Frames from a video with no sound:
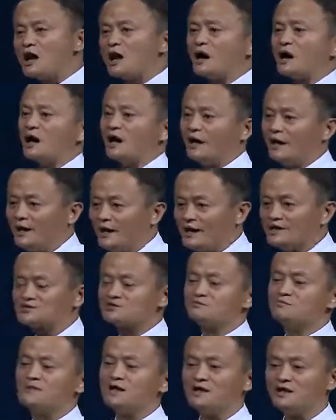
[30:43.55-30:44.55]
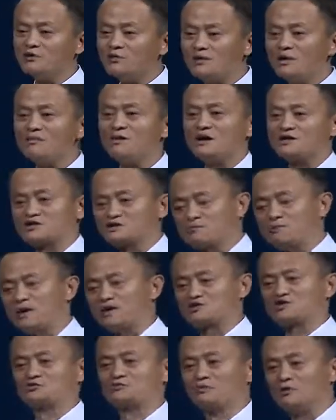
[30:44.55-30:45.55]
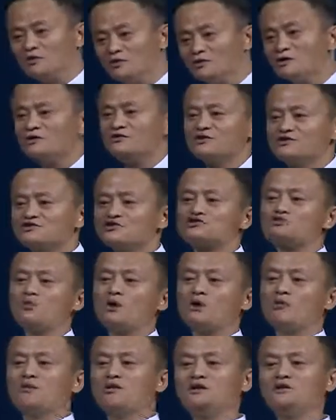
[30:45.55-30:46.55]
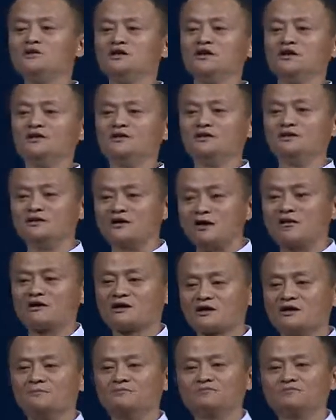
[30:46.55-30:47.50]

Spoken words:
hire as many women as possible. This is what we did in our